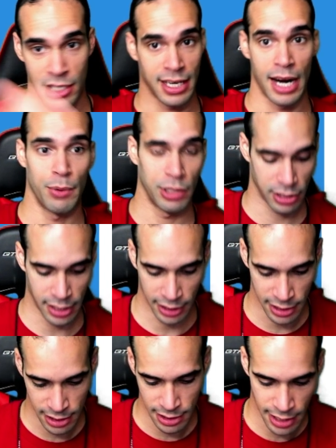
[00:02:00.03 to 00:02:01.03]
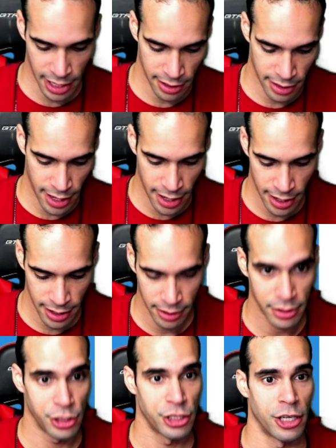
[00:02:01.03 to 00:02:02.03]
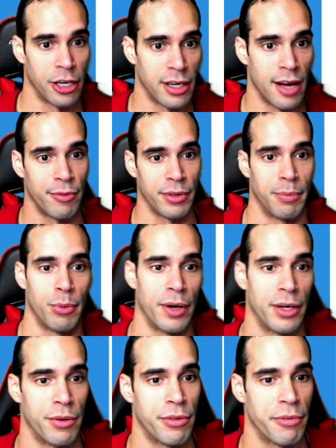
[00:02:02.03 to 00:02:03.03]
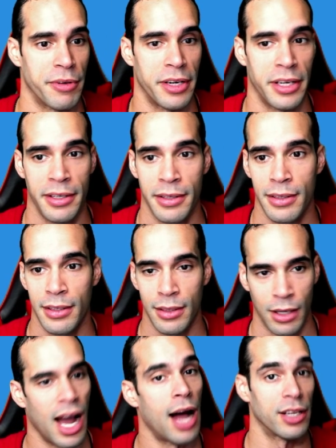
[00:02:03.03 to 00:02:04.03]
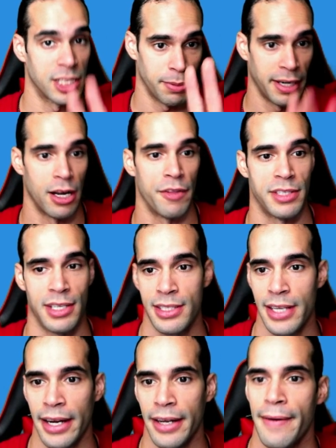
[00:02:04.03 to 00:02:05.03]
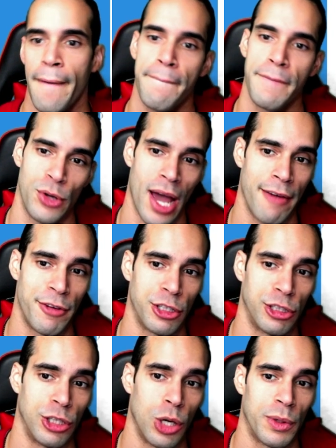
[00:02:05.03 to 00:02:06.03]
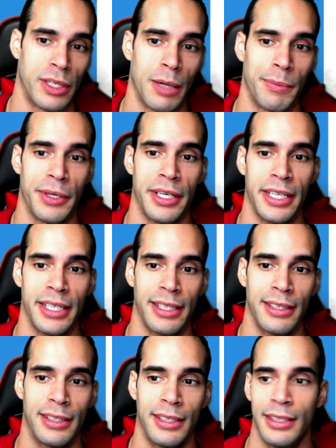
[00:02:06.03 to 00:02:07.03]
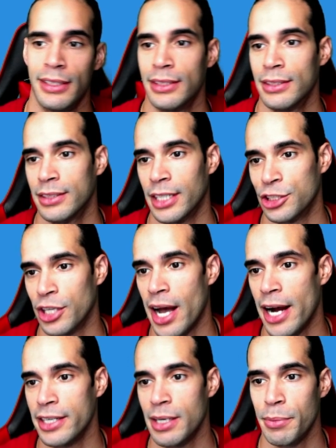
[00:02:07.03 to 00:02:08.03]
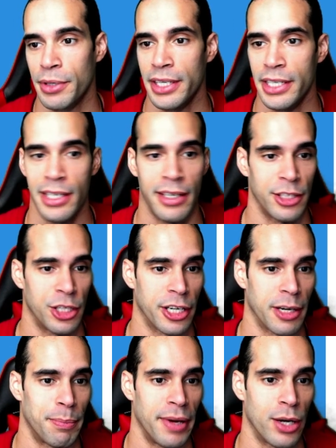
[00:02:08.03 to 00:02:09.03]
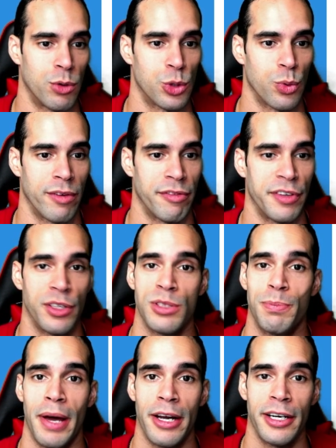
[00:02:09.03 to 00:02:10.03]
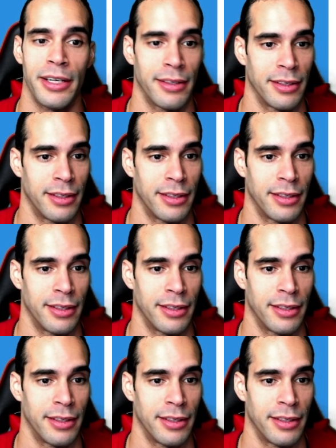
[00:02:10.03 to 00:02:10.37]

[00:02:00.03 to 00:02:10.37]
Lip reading: kind of what it looks like. Let's just say that you start off with a 0.03. I'll explain all this in a second. You have your lower number here, got your higher number here. You're gonna pick which one feels better,